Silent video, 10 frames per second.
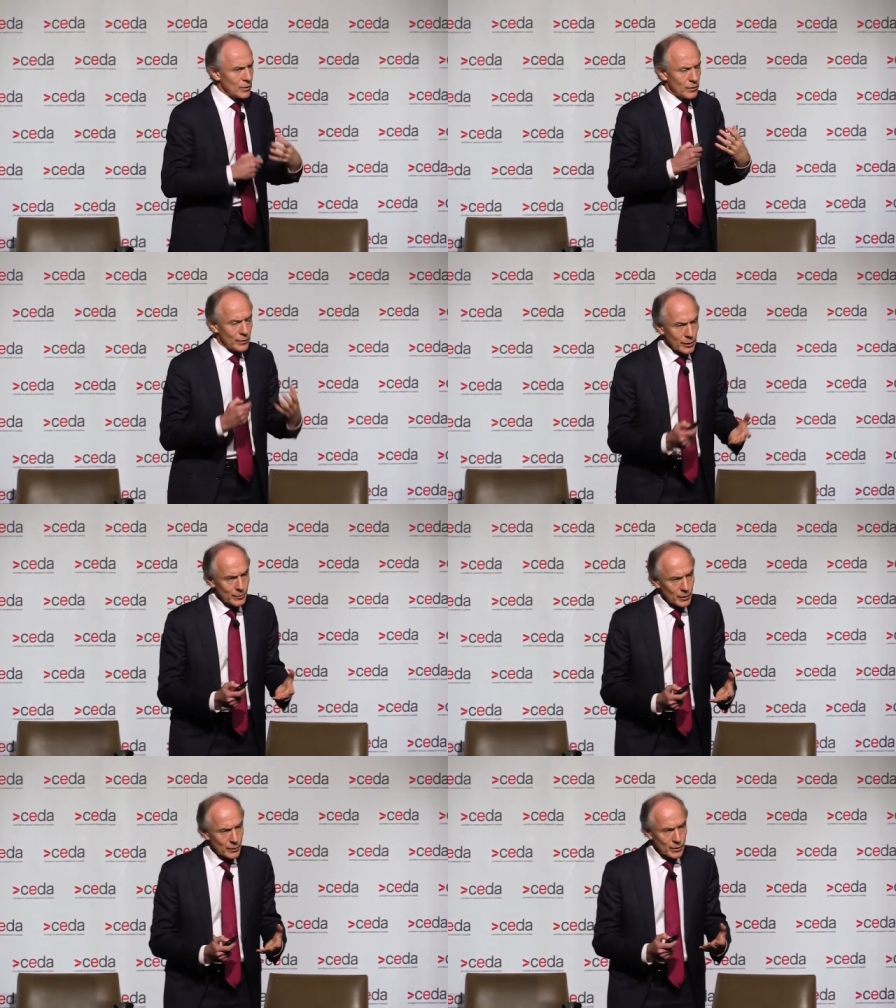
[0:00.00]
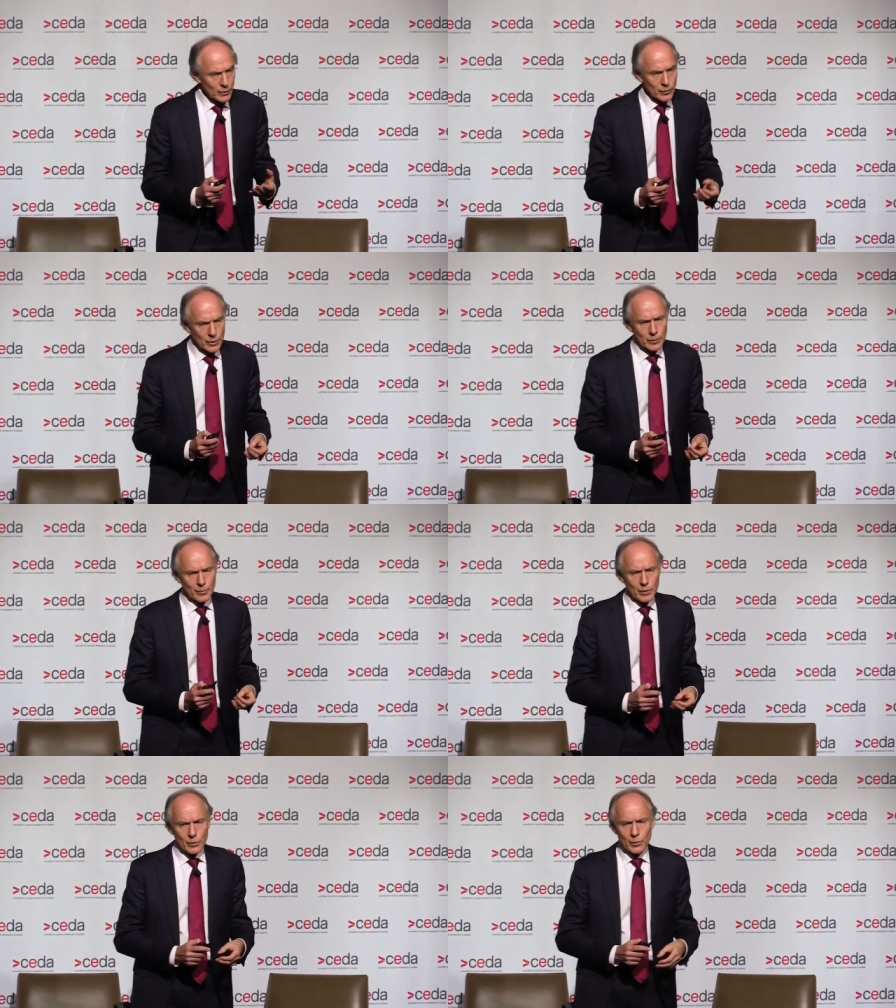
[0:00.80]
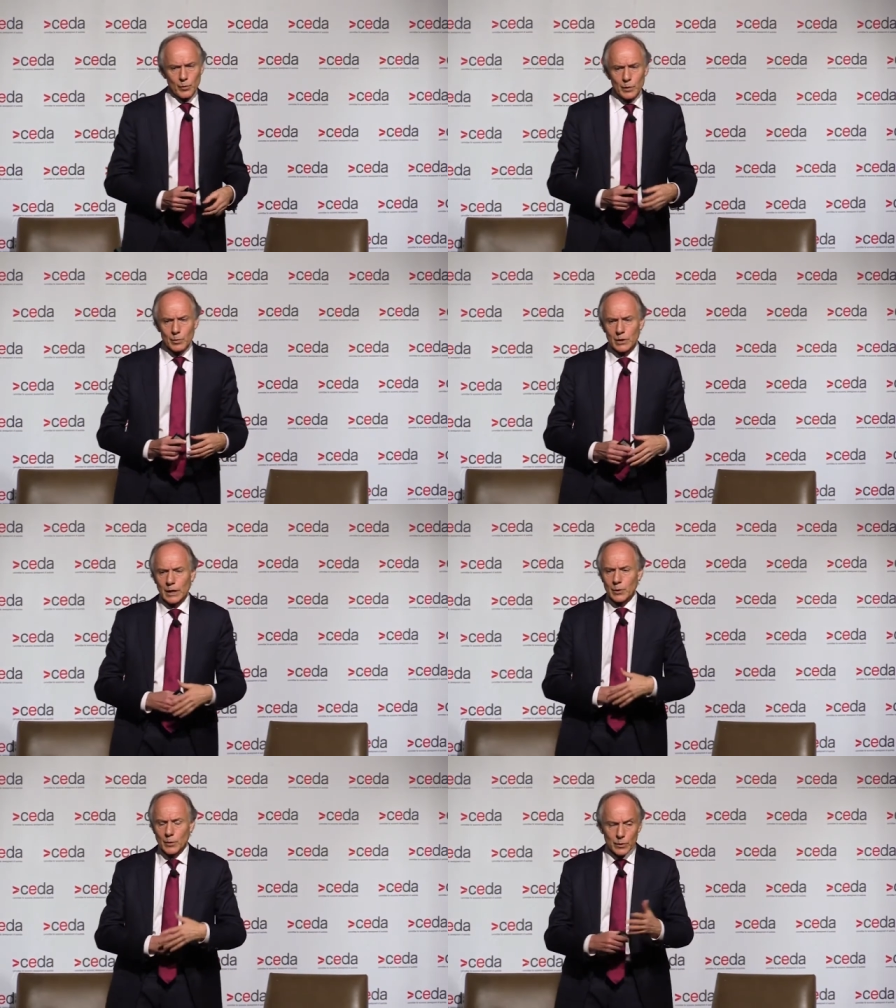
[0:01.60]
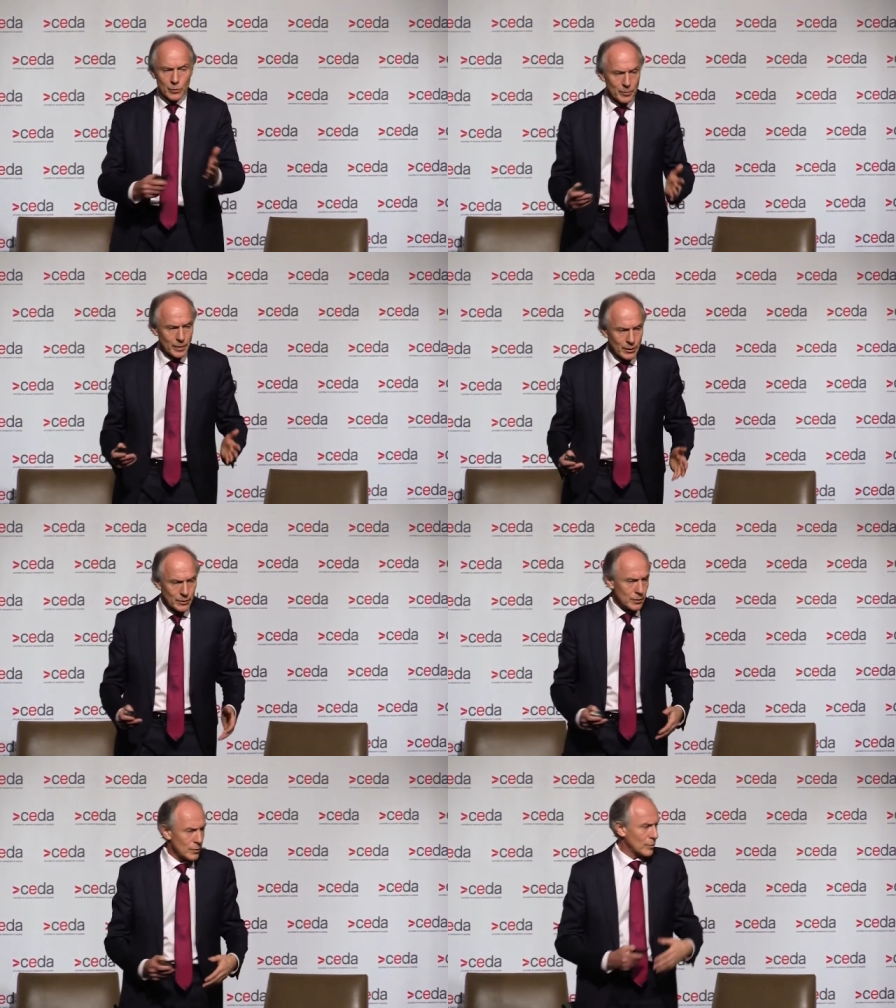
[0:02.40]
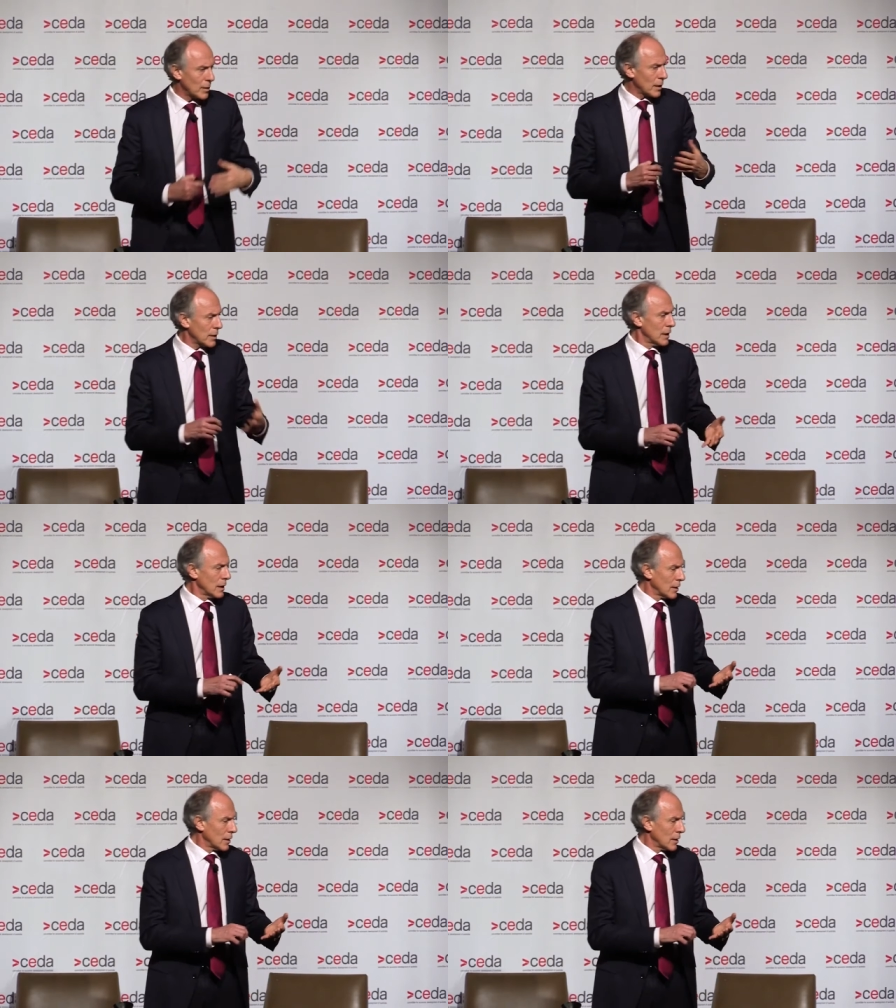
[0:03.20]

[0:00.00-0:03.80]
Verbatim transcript: to develop their industries because we will take away all the barriers by